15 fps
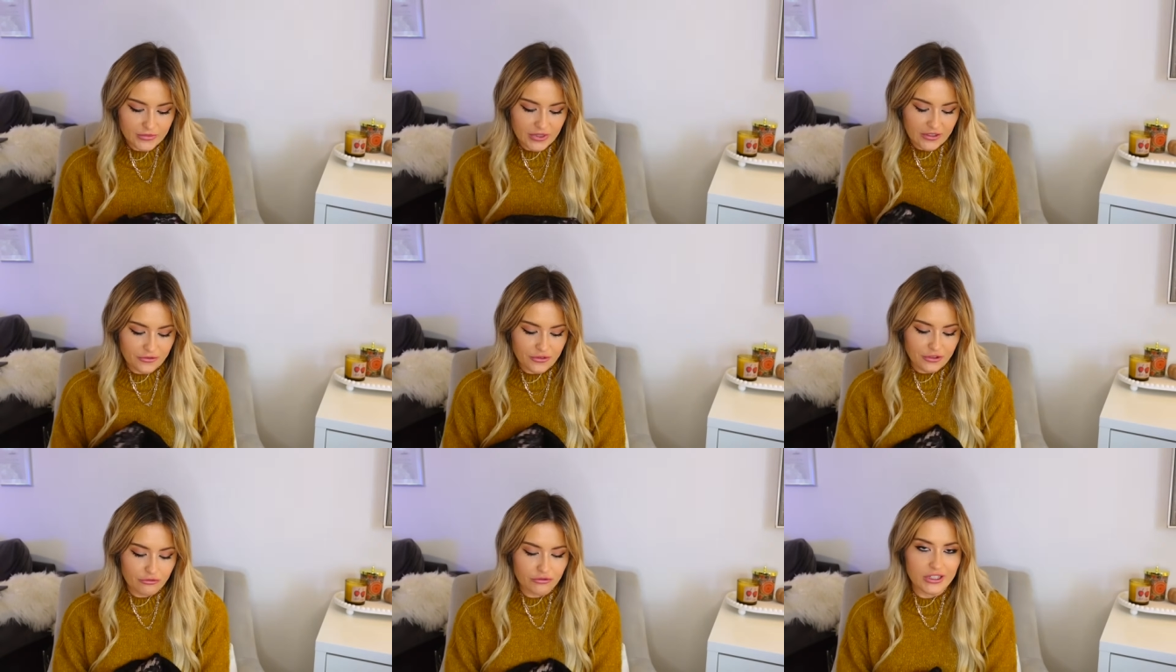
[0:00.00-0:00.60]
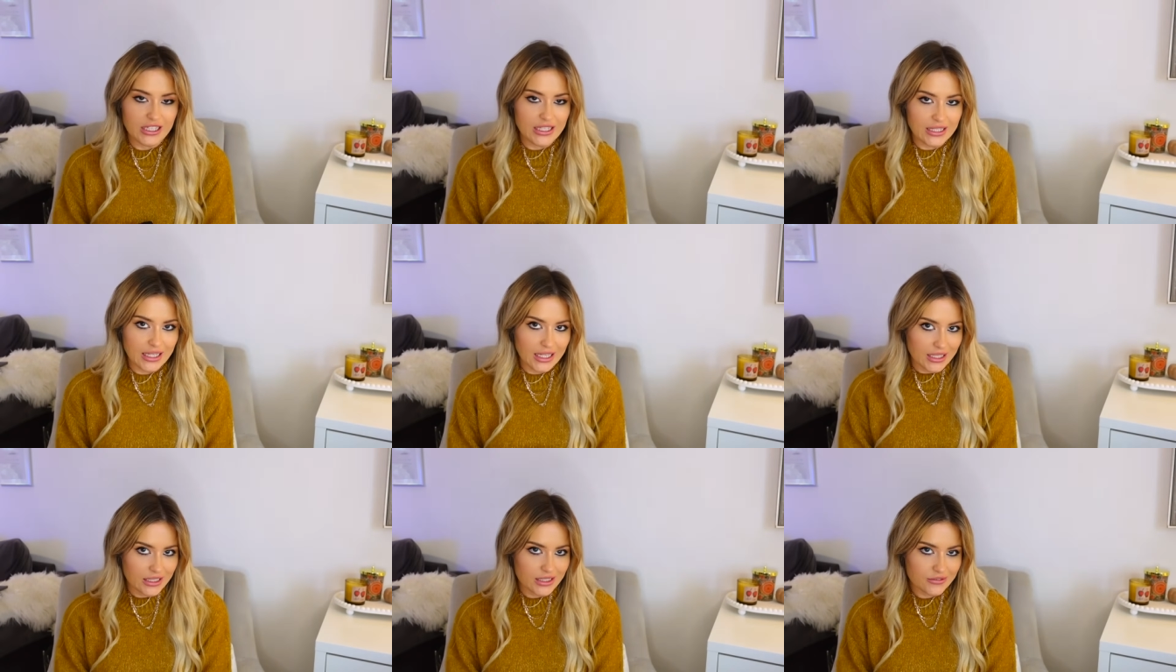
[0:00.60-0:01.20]
I feel really
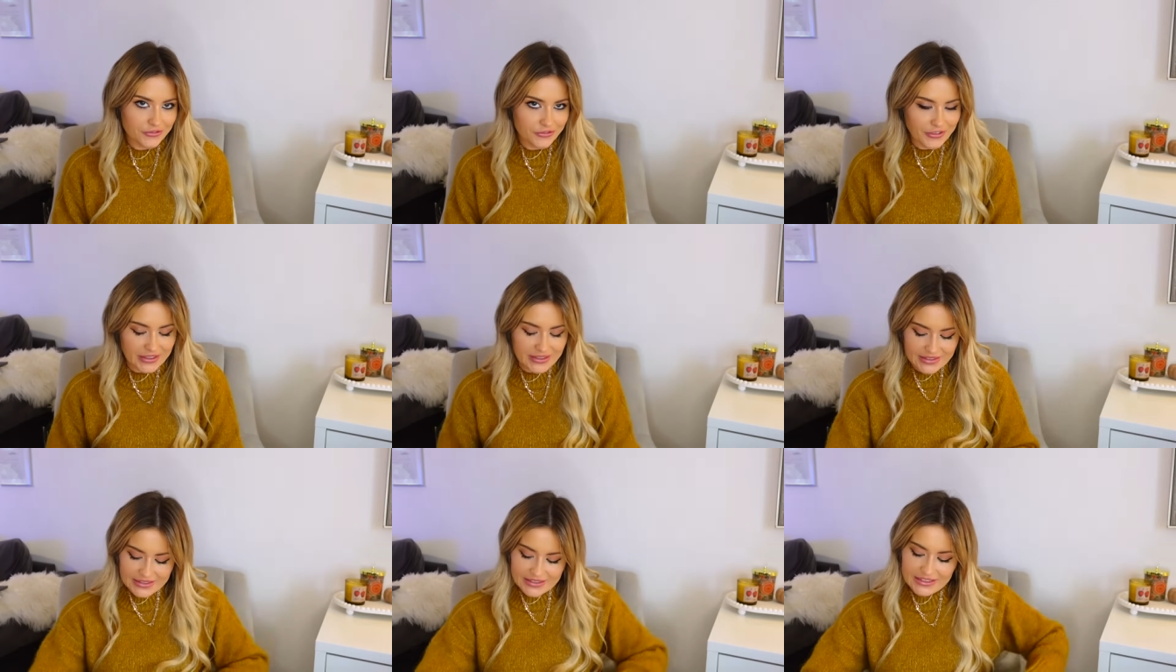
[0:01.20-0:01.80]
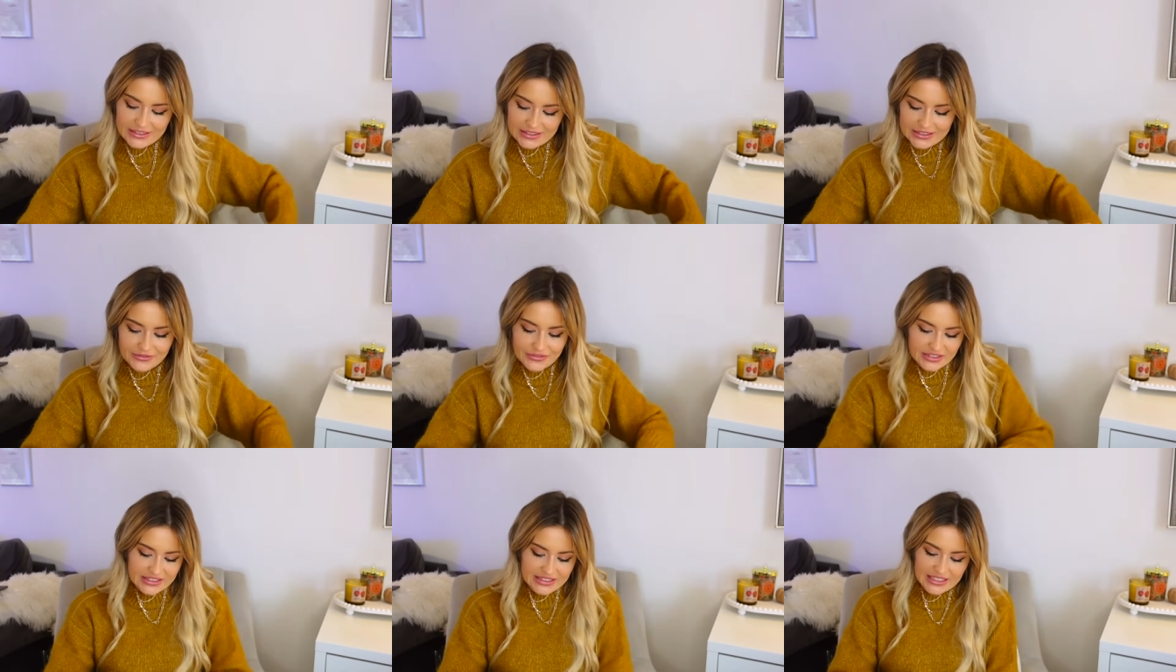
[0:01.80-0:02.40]
like fancy and
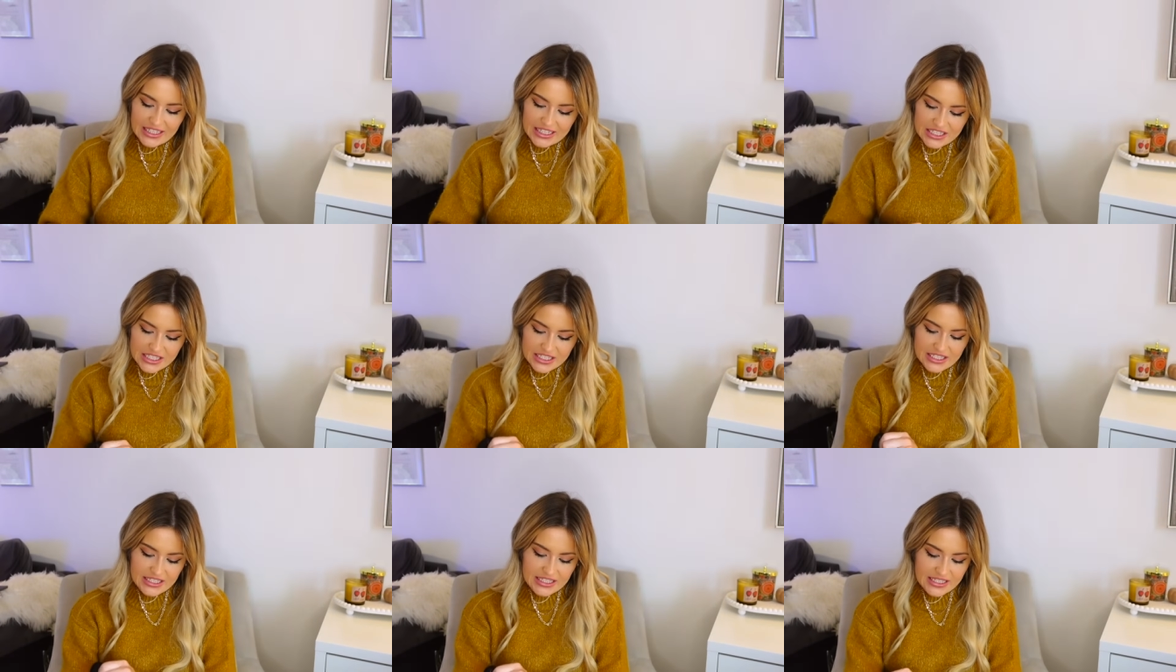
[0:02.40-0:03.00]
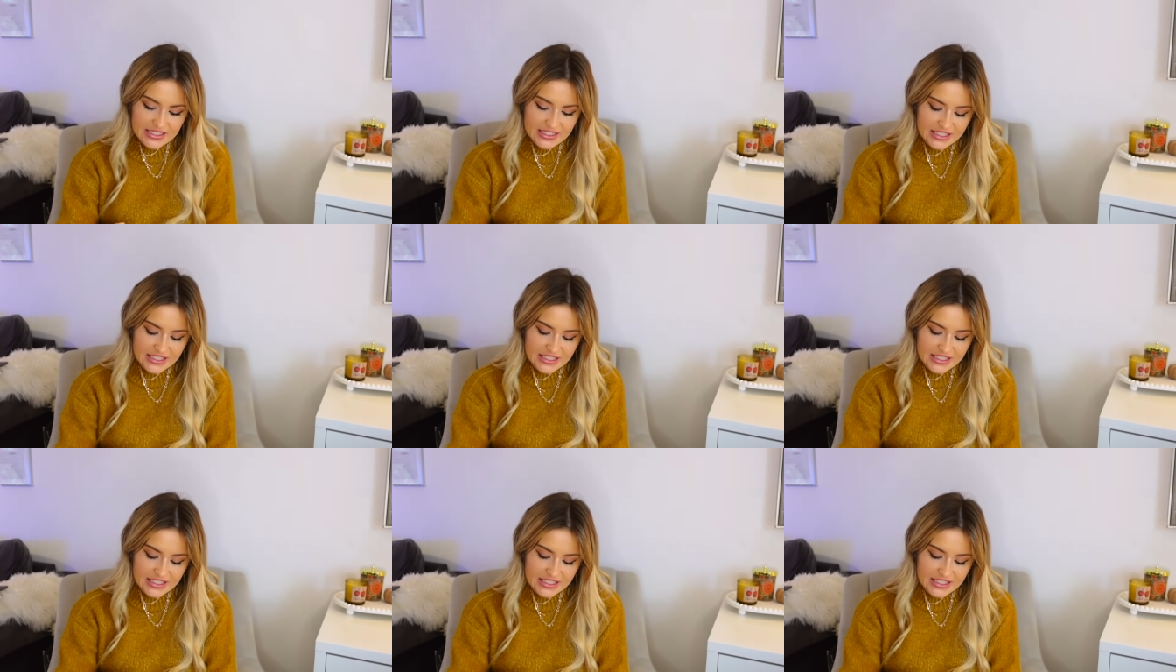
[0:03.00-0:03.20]
sophisticated in this.